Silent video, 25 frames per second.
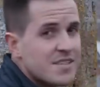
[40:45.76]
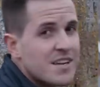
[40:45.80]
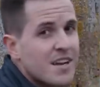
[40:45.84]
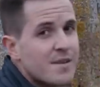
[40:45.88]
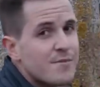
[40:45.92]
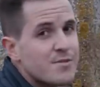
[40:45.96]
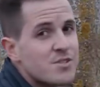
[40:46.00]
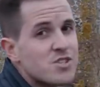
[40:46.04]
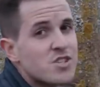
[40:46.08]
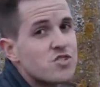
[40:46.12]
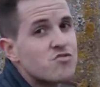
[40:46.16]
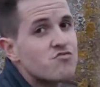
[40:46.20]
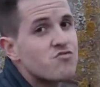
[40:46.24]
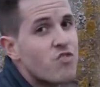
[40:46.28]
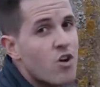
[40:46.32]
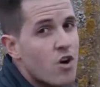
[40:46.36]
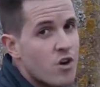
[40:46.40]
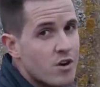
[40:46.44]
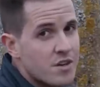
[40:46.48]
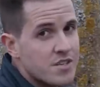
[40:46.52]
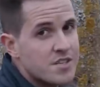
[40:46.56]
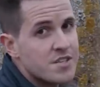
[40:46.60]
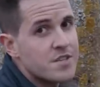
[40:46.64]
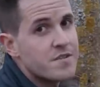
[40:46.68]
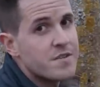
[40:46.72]
But Simon's as
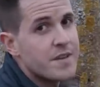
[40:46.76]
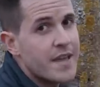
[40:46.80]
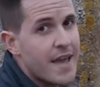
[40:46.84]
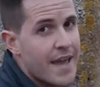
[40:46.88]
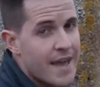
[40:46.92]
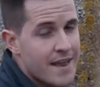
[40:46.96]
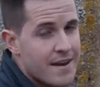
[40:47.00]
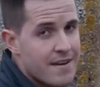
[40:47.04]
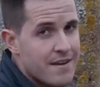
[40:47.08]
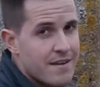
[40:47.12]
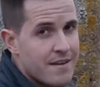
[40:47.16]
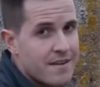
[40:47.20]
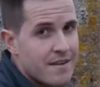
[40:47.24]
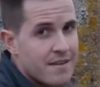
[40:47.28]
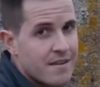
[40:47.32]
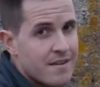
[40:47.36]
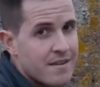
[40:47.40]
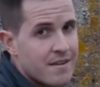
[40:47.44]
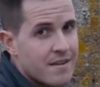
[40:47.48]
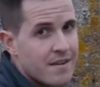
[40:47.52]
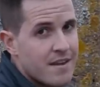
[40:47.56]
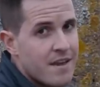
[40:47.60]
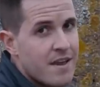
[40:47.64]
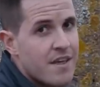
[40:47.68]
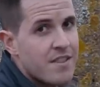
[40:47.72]
wrong as you get.
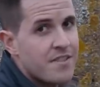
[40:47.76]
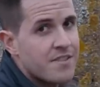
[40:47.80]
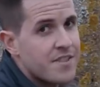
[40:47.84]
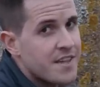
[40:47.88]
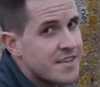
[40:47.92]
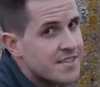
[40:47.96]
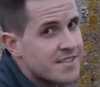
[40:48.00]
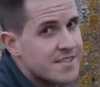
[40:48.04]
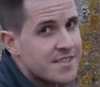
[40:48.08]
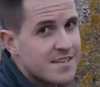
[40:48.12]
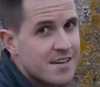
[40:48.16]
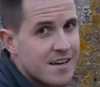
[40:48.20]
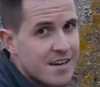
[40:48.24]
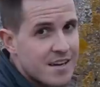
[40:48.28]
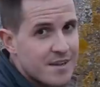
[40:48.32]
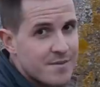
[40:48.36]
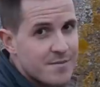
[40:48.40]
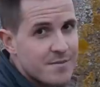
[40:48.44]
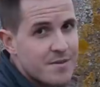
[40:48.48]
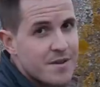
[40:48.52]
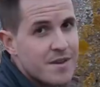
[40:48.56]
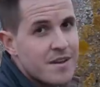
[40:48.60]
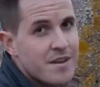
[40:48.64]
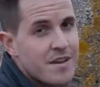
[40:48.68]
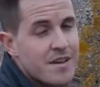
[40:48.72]
This
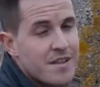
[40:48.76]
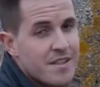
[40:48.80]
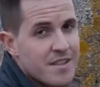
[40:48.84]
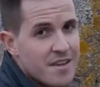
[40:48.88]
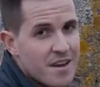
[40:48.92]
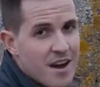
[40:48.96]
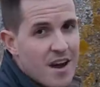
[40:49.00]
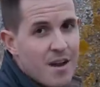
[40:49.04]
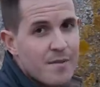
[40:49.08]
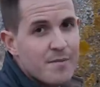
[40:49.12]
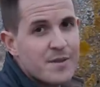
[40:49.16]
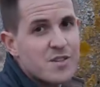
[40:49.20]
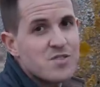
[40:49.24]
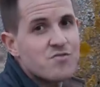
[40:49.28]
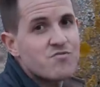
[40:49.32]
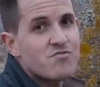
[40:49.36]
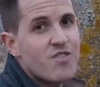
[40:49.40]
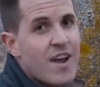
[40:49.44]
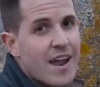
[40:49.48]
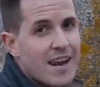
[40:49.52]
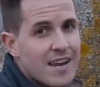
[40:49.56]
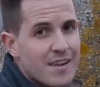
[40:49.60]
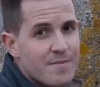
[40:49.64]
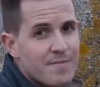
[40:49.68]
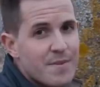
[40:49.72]
time, the armies
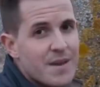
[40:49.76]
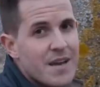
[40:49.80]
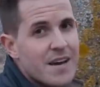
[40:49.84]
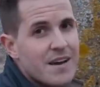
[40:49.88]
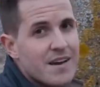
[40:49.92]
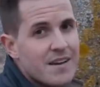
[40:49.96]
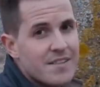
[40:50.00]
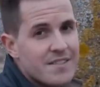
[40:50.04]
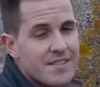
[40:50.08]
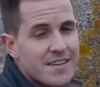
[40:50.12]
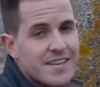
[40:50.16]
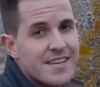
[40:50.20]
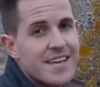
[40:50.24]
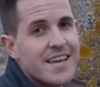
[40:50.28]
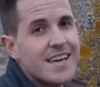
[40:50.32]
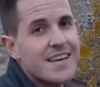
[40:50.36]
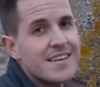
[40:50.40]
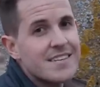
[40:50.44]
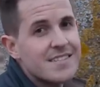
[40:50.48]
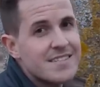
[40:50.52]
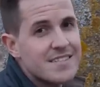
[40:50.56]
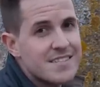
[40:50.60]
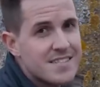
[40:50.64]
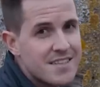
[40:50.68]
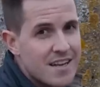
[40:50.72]
rallied behind the
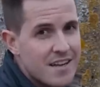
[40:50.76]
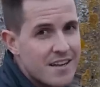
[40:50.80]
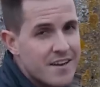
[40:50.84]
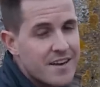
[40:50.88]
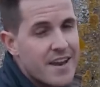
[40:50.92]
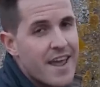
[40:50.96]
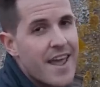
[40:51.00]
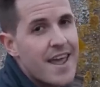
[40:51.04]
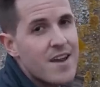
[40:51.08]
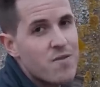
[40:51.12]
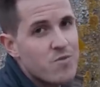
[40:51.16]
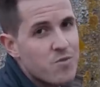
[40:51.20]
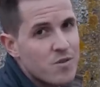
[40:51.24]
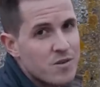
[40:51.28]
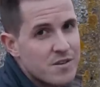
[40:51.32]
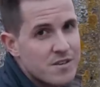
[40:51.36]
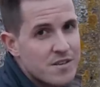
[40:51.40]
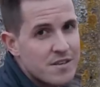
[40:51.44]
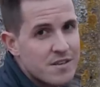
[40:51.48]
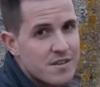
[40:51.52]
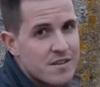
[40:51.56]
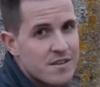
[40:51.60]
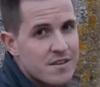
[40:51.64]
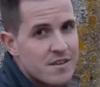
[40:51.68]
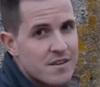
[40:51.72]
king's son,
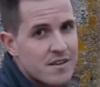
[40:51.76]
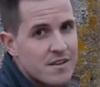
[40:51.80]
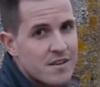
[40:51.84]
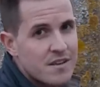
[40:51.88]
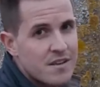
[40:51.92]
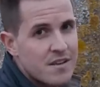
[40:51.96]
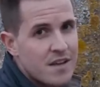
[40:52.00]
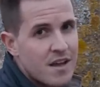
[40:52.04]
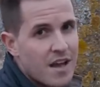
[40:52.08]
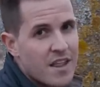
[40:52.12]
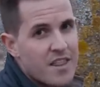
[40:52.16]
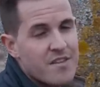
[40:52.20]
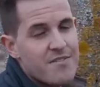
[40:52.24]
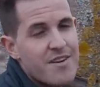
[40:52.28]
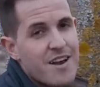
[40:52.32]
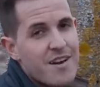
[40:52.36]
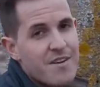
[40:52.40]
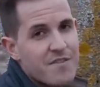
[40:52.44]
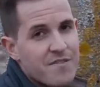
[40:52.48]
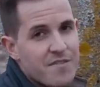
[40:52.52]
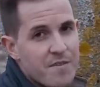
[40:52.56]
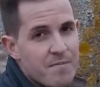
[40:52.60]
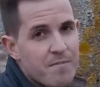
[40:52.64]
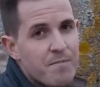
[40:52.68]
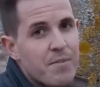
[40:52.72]
Edward, and they're
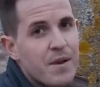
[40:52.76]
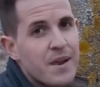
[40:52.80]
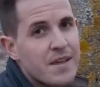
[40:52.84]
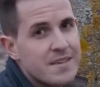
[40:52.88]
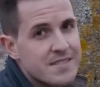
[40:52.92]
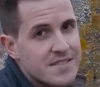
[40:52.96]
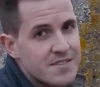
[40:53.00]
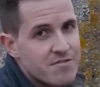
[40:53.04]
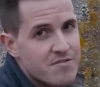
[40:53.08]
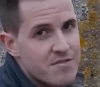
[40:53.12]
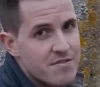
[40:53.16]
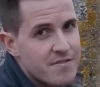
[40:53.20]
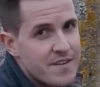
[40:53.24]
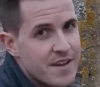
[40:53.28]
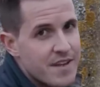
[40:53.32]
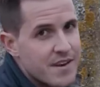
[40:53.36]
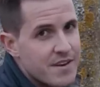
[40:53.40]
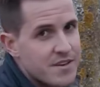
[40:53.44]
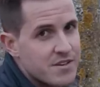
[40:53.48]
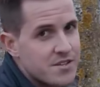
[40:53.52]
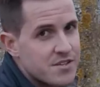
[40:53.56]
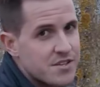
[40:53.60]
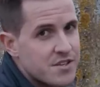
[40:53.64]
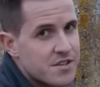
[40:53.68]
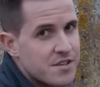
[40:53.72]
out for bloody
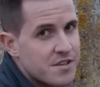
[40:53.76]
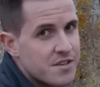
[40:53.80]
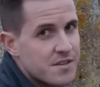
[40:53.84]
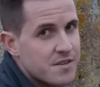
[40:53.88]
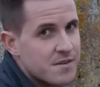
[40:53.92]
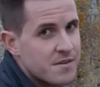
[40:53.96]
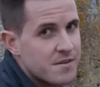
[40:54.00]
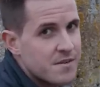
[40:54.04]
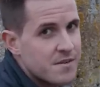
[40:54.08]
revenge.